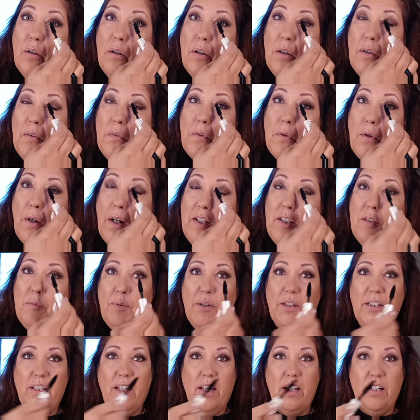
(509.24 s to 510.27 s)
it's crazy,
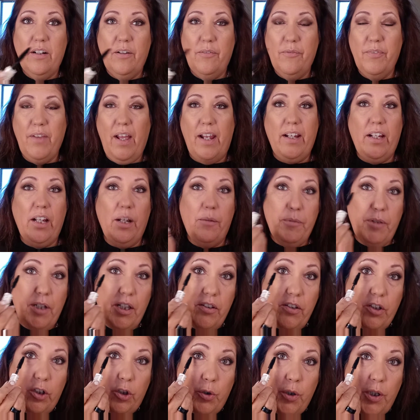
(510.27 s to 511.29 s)
but yet, like, I'm
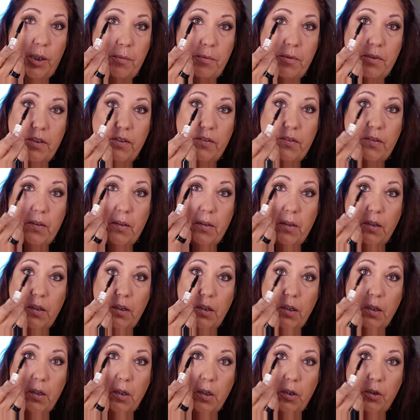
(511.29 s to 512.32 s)
getting the creeps because
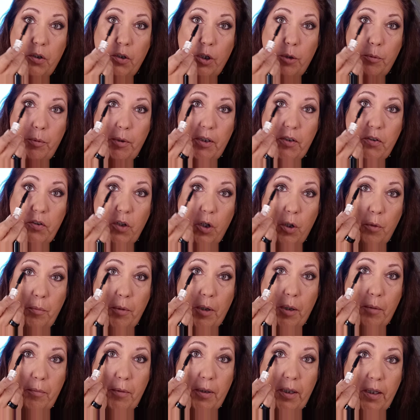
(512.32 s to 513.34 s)
nobody's home
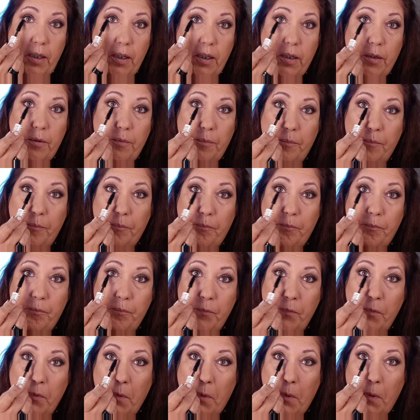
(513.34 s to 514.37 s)
but me, and
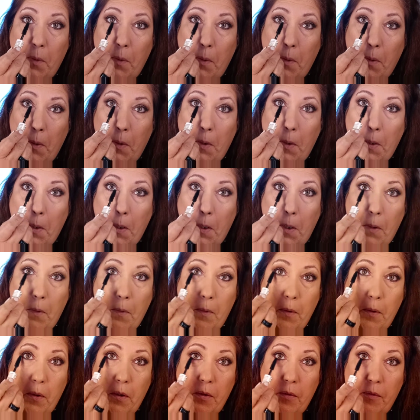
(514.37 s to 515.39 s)

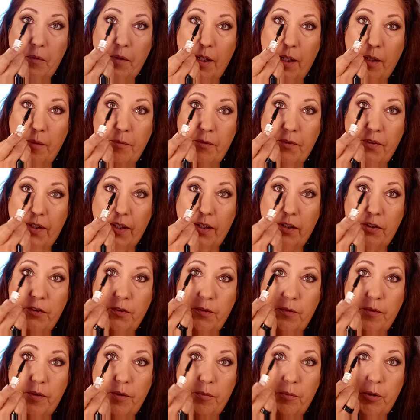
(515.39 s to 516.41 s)
hearing all the damn sounds
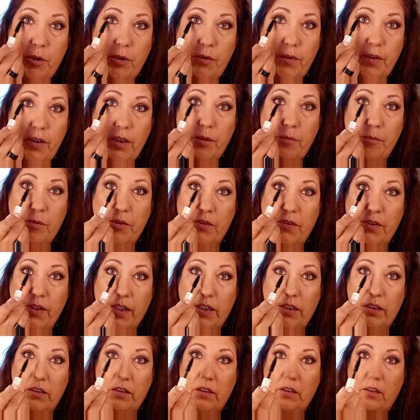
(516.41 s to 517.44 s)
from the movie, I'm just
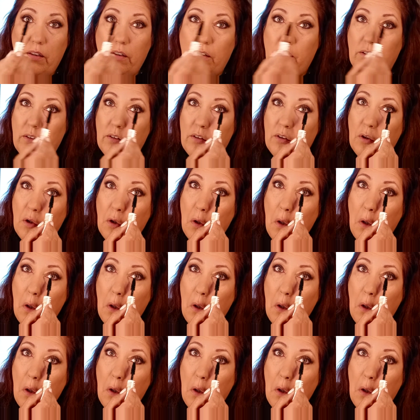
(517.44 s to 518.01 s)
like, ugh.